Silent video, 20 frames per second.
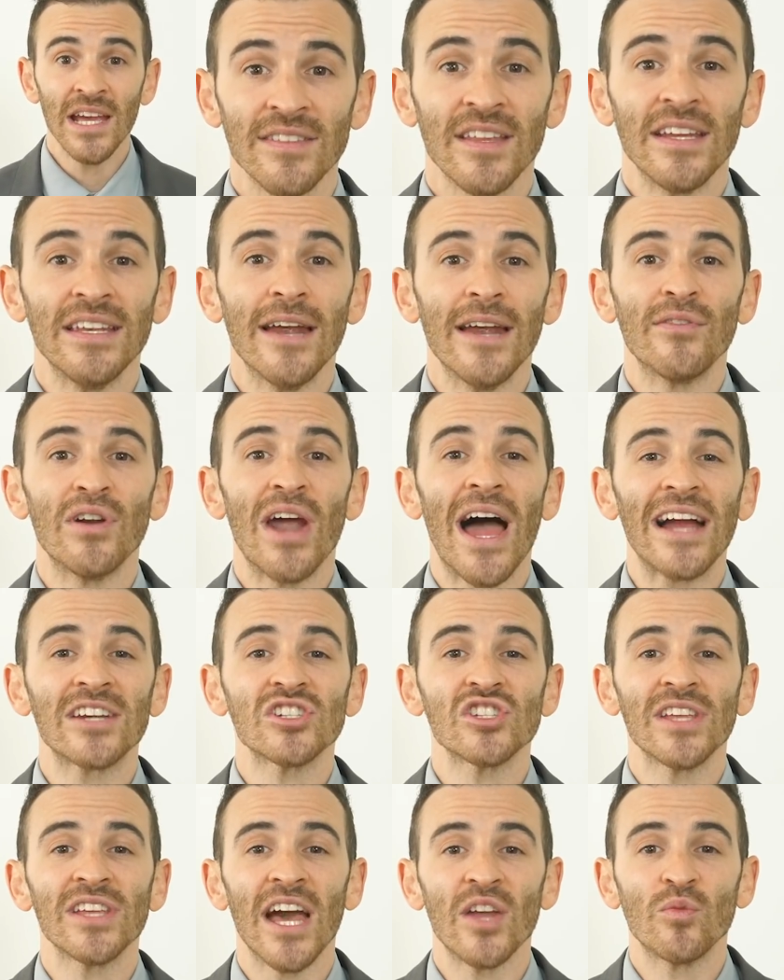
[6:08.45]
they never
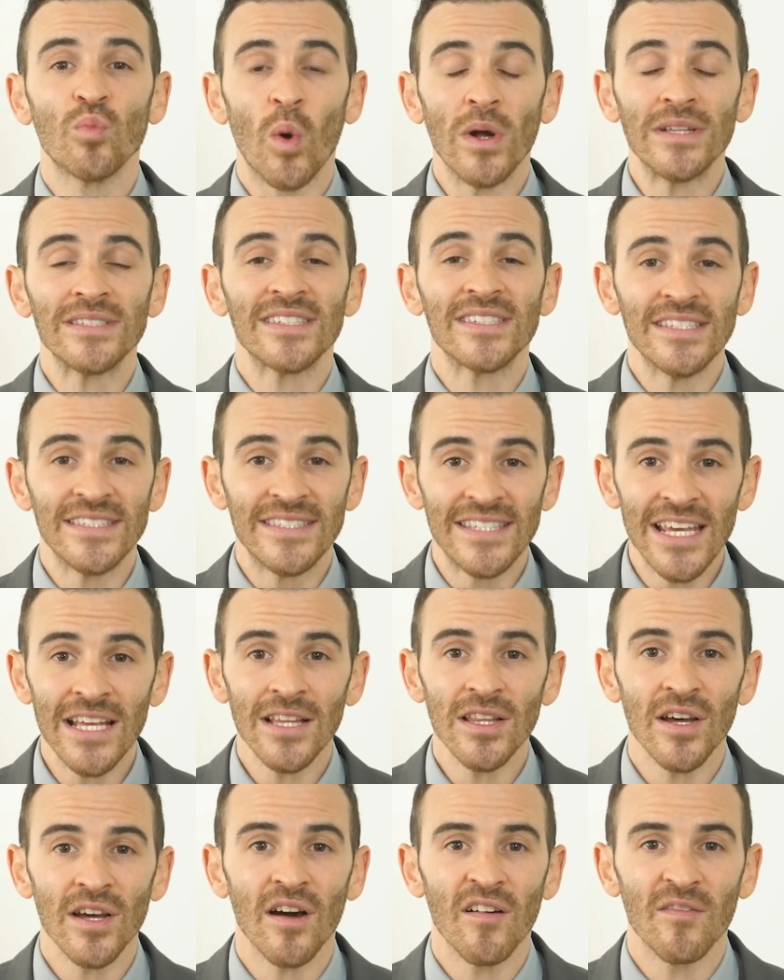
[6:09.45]
actually had one
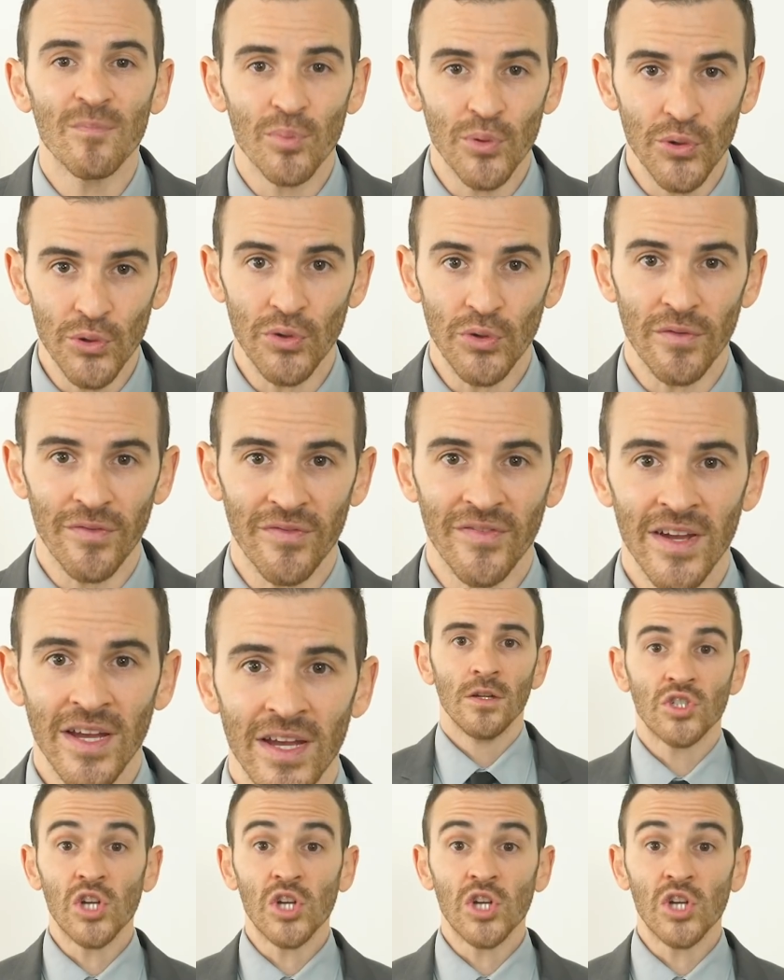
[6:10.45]
scintilla of proof.